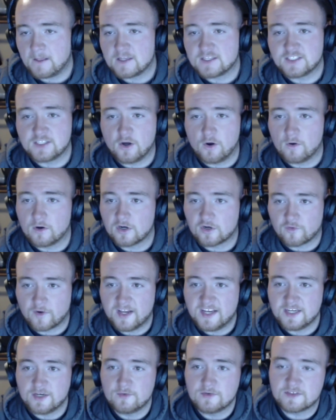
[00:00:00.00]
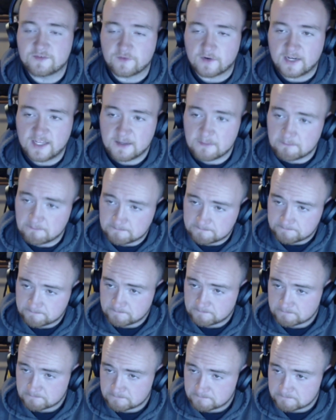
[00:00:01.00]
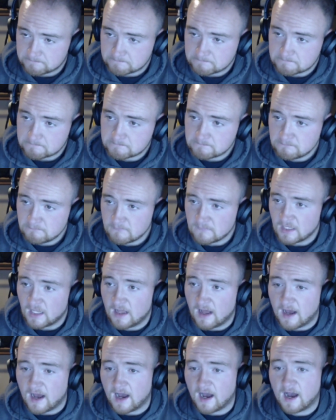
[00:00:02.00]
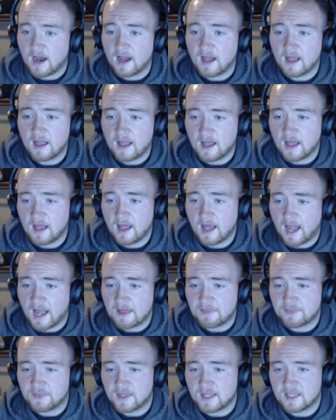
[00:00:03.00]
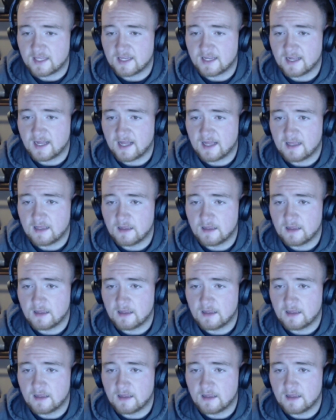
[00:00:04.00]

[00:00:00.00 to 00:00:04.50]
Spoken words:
So great news for him. I think